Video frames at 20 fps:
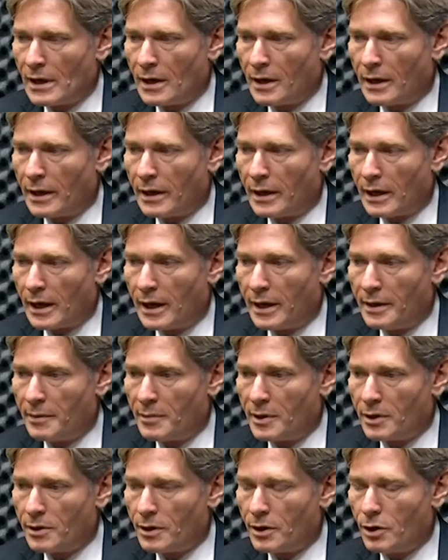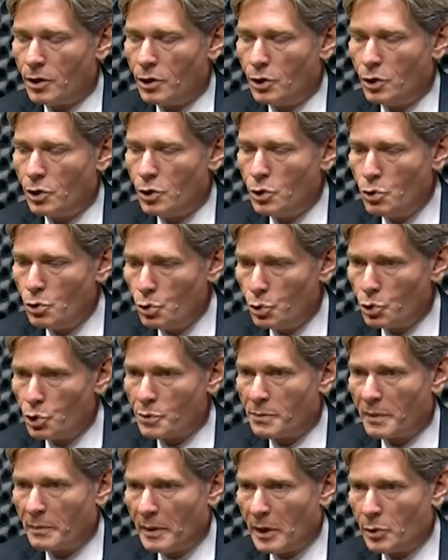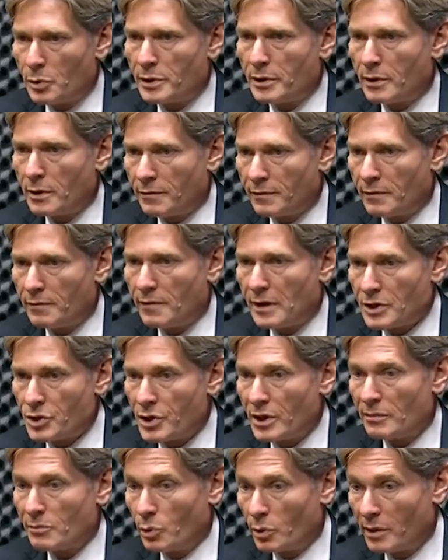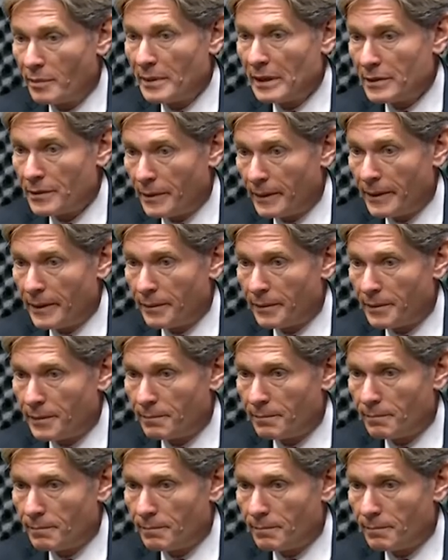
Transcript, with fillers: Uh, I am a huge proponent of investing more in mental health.